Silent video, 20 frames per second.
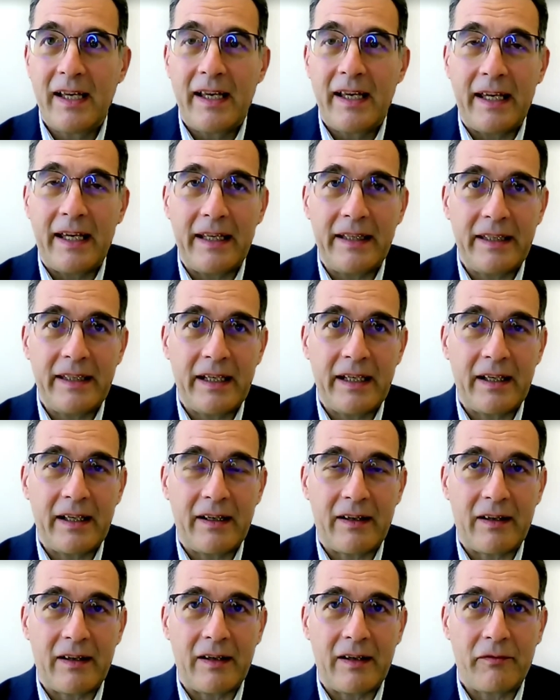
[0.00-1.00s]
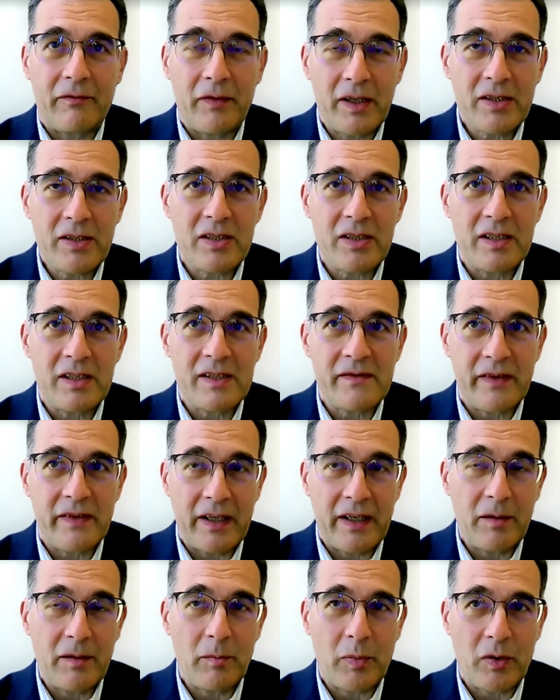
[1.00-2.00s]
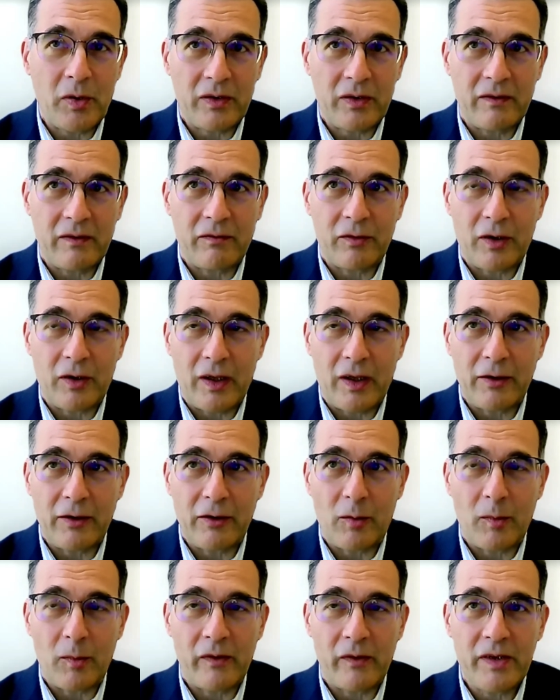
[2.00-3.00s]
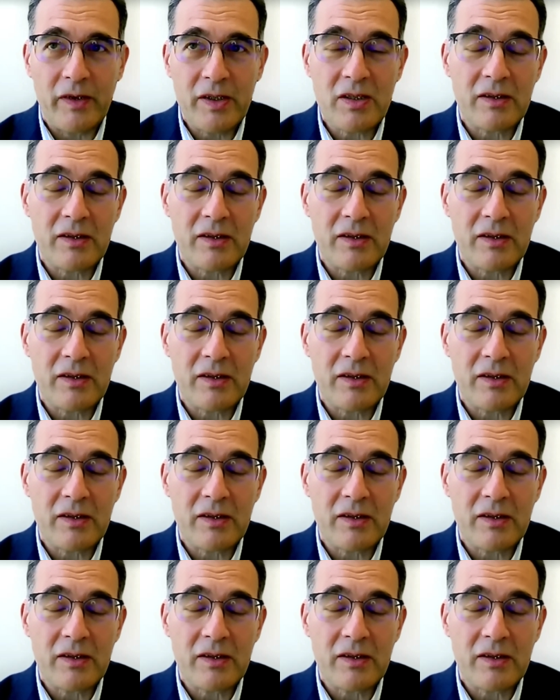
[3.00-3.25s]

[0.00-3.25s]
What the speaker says: and their function is very important for our normal vision.